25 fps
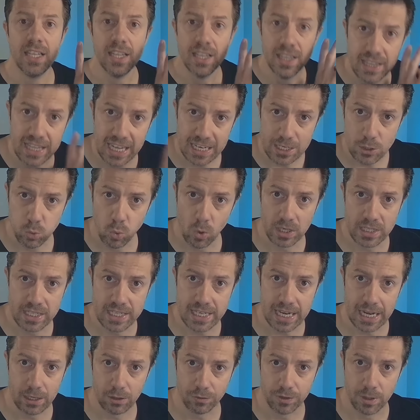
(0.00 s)
That's one
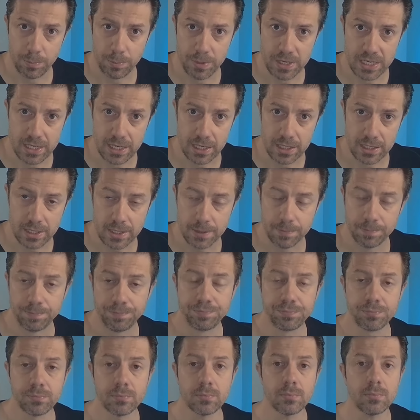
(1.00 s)
side of the business.
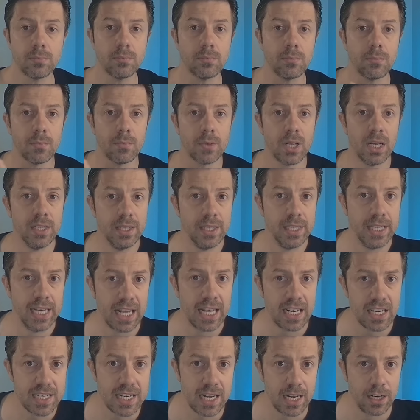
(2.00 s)
The
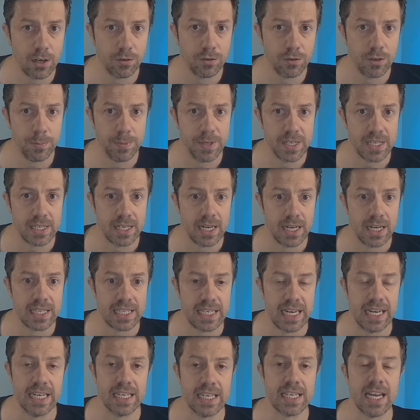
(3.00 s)
other side of the business
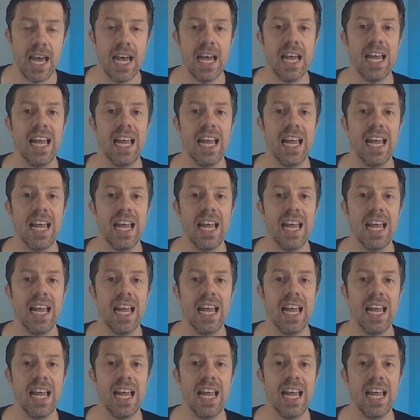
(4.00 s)
is